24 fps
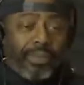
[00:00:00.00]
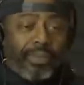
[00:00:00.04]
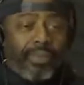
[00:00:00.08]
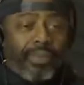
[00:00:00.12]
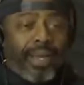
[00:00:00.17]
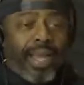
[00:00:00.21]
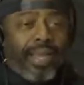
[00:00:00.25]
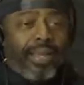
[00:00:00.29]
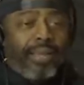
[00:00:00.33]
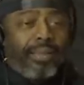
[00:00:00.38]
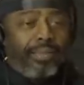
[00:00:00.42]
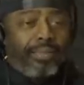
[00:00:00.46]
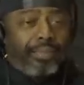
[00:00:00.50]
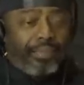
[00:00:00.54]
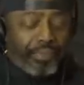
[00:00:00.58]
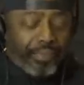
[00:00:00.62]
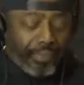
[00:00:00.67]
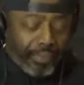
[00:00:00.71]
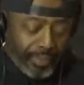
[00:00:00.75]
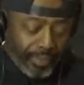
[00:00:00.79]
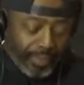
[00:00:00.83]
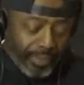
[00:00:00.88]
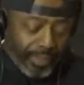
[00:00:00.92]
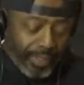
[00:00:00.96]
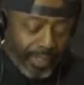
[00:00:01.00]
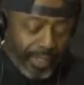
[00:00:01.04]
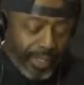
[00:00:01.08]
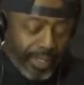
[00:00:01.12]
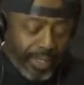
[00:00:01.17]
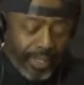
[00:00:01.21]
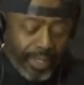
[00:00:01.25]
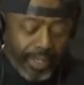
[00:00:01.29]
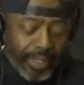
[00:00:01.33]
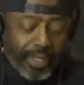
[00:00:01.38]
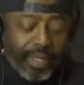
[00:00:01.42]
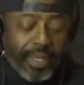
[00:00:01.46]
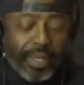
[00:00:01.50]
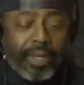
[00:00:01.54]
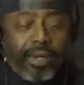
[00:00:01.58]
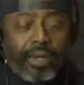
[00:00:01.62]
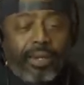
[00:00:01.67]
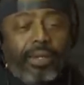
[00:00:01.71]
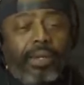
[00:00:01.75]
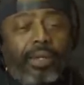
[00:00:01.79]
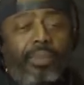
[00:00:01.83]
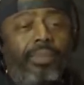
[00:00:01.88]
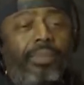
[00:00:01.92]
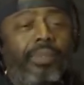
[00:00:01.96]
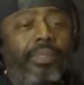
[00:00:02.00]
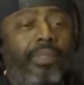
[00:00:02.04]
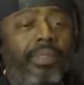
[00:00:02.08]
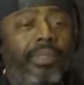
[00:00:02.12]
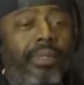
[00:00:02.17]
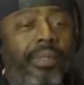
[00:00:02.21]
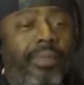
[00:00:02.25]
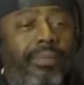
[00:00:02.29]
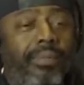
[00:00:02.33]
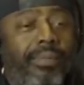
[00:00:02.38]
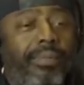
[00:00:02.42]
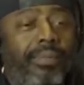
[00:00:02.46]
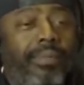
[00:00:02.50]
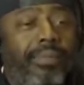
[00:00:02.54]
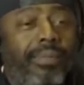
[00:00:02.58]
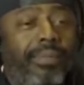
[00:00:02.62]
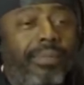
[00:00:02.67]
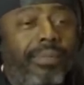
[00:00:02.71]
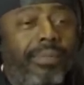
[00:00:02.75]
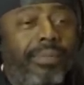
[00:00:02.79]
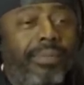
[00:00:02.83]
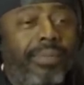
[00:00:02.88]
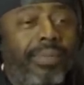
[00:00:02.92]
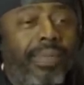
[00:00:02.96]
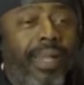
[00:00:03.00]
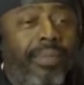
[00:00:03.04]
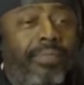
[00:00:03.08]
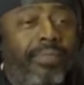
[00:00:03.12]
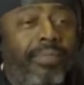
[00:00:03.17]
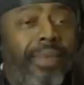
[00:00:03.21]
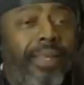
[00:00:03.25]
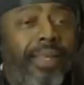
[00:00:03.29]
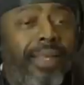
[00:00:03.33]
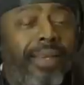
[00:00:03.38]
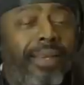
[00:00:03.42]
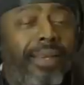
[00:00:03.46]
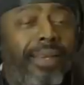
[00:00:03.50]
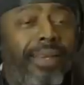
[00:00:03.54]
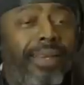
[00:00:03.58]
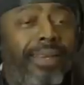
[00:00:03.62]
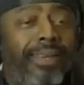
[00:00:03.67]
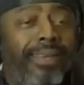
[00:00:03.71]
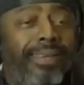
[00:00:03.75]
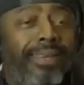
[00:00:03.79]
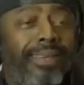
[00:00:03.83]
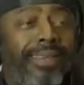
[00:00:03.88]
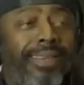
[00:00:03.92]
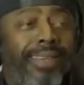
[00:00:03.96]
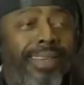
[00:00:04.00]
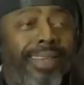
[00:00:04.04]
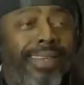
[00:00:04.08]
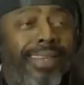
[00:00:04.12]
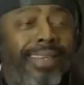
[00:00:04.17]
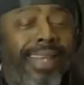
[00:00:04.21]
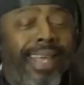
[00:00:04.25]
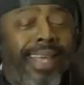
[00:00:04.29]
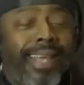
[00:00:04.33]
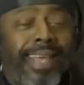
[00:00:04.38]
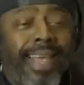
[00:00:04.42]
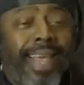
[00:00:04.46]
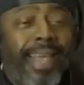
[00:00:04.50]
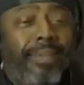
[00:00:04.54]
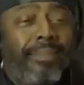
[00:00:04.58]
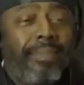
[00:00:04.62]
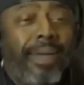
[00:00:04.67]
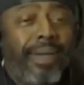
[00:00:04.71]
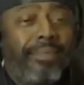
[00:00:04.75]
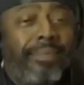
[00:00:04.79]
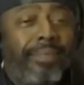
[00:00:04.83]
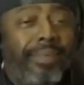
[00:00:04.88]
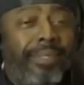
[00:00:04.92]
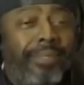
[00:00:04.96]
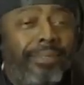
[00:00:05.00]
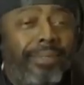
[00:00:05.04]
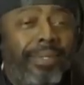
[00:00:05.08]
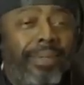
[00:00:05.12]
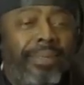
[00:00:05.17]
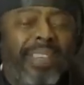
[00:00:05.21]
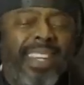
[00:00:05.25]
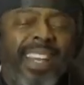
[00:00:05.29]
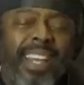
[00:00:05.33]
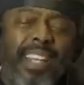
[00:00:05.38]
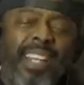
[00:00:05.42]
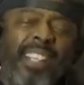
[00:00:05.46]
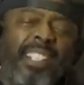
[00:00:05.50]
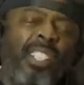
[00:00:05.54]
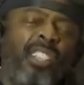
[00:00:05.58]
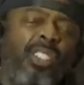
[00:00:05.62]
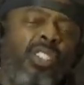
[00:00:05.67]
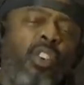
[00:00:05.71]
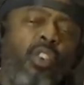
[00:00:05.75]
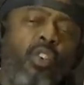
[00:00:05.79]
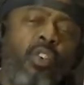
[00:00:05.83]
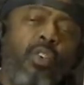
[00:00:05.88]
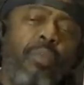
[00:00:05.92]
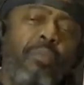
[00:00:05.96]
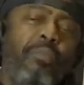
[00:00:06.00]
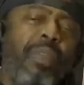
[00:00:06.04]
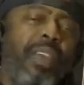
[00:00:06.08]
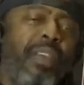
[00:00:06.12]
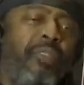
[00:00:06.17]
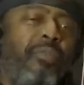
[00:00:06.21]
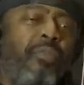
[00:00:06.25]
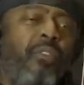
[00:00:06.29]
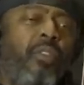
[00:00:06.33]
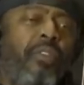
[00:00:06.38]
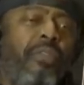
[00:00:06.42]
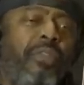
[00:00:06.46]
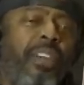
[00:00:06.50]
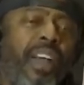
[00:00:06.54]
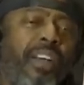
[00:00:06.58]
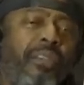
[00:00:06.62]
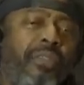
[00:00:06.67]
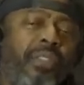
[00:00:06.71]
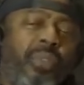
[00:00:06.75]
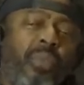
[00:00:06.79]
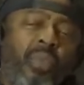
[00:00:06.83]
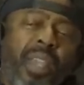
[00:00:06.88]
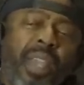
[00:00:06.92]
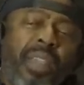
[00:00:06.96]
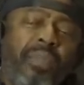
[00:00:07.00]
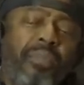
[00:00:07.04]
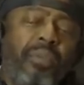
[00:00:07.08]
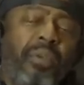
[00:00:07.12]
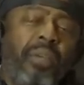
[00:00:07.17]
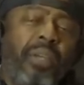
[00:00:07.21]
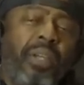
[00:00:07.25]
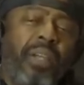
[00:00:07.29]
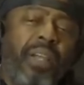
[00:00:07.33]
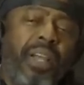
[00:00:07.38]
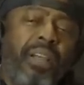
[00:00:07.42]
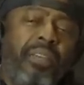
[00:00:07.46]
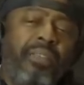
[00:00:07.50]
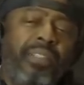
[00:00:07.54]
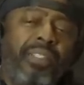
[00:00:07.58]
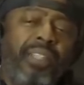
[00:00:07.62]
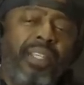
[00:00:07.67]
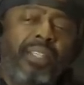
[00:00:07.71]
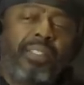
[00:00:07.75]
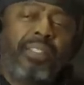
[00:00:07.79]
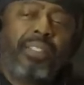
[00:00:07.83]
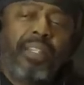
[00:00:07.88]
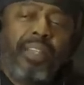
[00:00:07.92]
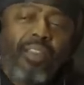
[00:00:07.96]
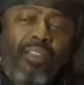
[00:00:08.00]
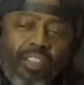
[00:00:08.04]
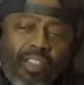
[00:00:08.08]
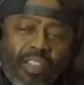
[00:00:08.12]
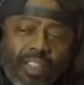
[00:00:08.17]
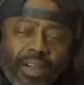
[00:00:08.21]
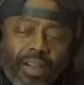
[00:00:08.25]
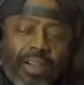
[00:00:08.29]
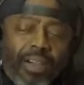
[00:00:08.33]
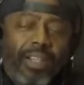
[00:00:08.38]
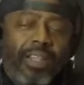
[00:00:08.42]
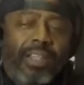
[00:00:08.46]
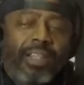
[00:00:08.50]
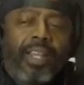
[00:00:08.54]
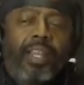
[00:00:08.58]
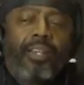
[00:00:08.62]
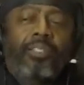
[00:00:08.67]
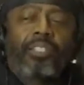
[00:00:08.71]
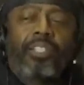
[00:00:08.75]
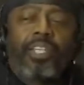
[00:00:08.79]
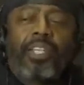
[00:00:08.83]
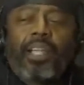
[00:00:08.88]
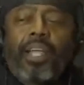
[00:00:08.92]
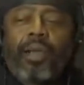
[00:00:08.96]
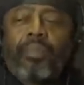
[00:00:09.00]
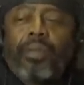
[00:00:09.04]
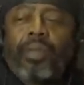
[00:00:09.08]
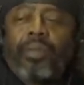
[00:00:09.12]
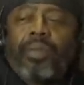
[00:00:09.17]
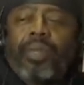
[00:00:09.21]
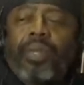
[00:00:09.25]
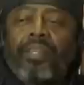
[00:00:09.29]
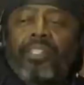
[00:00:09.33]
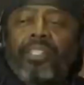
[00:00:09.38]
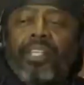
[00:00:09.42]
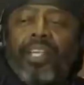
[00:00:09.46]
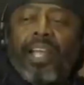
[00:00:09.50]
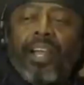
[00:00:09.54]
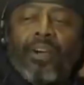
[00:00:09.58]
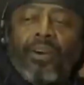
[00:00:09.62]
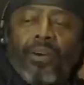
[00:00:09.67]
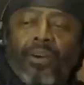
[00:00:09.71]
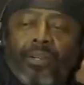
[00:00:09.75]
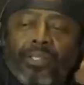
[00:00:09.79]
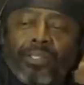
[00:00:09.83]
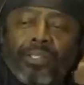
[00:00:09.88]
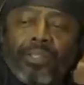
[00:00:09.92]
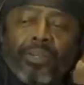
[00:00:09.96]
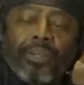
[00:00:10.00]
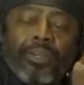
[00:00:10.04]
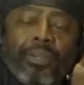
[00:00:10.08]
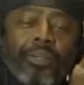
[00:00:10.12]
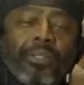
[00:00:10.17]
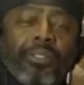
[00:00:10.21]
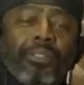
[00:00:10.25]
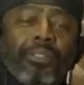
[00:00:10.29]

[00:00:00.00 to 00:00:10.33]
Right? Here comes Stephanie again. They came back from the trip. Now, it's just all men, 4 or 5 of us. We have a good conversation. Now, she coming up. Now, she got Austin on her